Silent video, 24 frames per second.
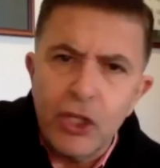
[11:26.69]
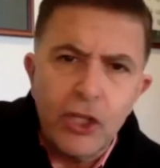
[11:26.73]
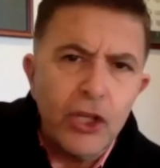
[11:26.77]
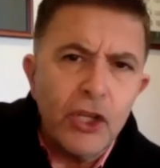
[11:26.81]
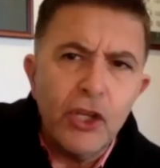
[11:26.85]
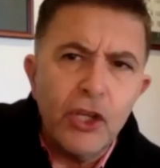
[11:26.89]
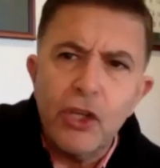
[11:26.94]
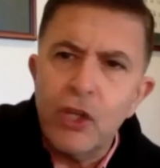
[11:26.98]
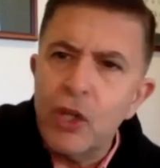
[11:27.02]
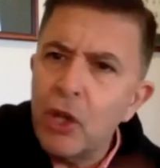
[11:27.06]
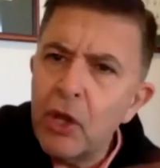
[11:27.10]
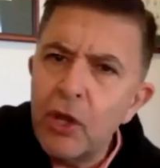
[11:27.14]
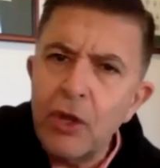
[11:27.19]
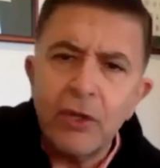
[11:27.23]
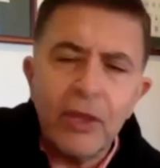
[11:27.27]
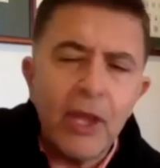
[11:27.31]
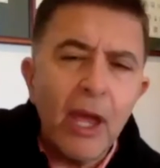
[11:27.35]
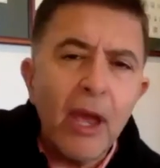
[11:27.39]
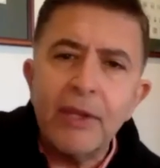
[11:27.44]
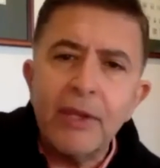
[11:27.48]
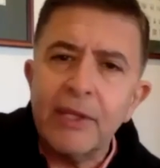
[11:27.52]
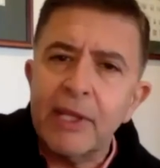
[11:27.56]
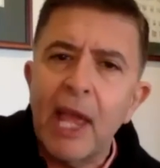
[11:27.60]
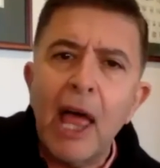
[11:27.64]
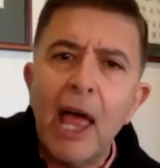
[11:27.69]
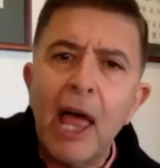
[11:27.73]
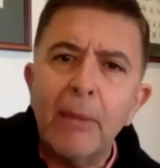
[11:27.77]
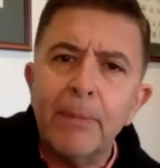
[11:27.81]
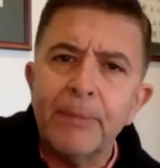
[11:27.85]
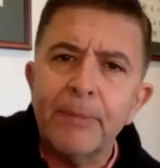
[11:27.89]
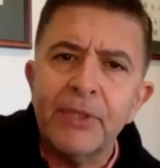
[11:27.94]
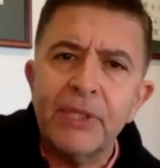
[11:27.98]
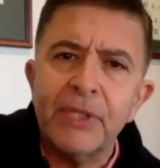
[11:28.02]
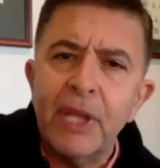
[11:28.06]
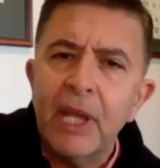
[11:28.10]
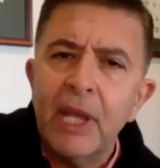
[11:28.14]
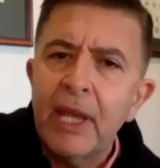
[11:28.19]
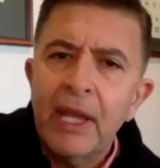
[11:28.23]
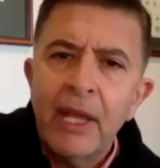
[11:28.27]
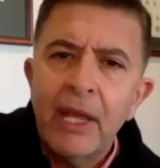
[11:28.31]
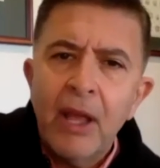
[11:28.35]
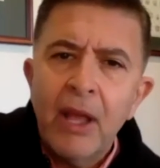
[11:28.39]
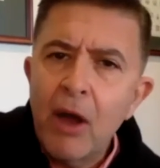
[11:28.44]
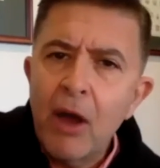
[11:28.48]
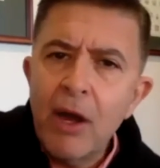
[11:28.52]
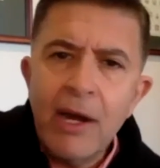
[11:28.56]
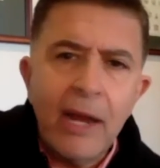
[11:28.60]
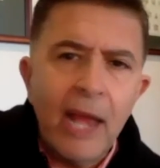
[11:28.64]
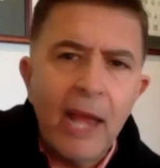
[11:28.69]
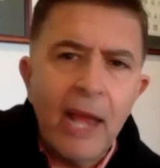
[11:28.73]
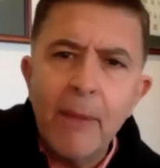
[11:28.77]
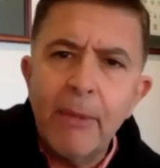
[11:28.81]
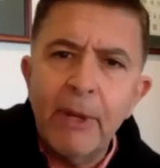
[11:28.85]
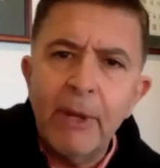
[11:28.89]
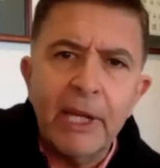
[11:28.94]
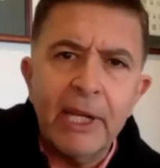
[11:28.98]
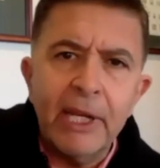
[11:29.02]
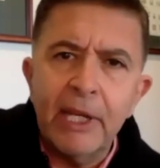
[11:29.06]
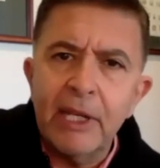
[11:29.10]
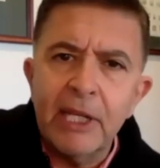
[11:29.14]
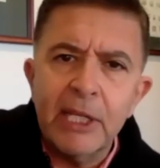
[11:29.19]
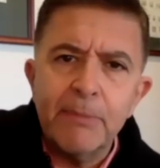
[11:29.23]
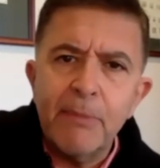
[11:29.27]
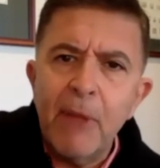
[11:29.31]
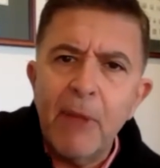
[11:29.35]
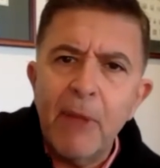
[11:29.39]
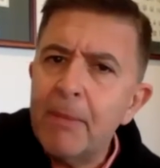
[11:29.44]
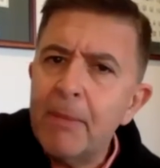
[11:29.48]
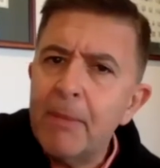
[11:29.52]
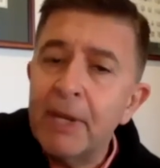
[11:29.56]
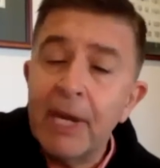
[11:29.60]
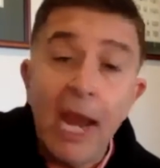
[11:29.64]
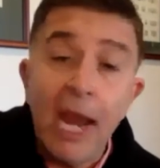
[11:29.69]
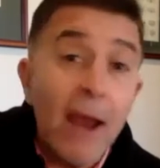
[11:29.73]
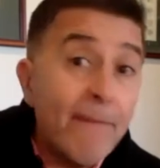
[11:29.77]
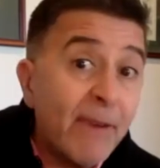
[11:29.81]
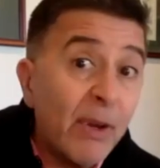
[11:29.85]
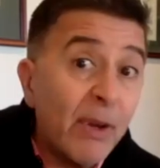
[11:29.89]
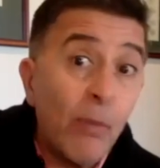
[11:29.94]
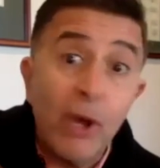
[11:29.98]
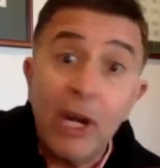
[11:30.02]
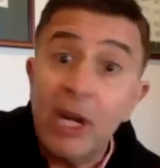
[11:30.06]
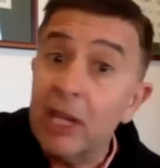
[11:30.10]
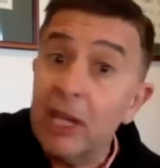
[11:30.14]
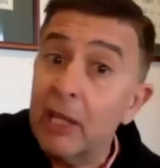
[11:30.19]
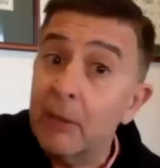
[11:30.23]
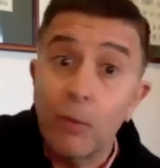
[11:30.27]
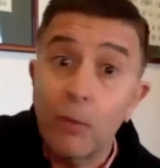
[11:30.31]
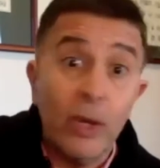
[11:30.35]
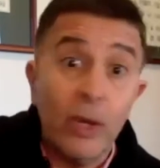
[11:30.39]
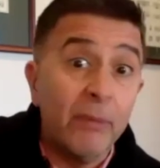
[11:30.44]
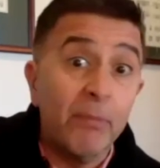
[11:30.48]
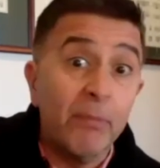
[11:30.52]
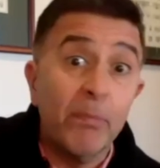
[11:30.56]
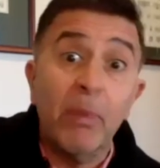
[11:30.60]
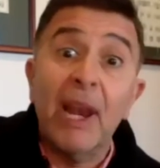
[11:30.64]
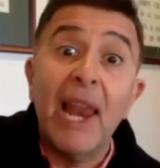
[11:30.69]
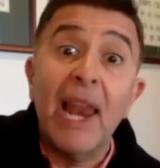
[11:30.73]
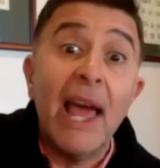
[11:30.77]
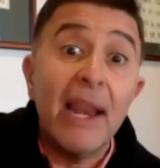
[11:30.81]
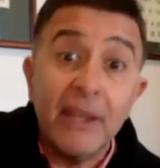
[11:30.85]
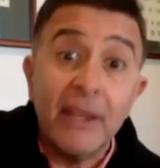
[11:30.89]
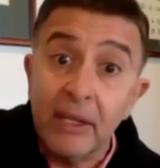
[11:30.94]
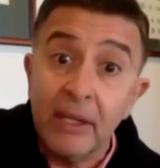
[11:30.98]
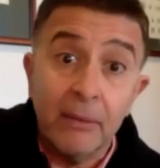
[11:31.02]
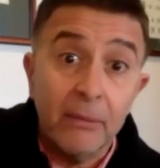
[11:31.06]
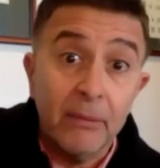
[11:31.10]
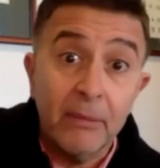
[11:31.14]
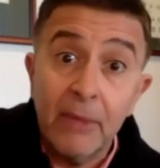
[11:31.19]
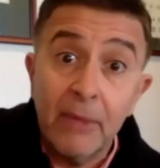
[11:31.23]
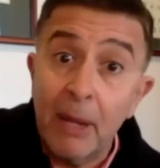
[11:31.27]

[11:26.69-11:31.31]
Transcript: huge. Those albums, I don't know how many he's made, but every one of them went platinum.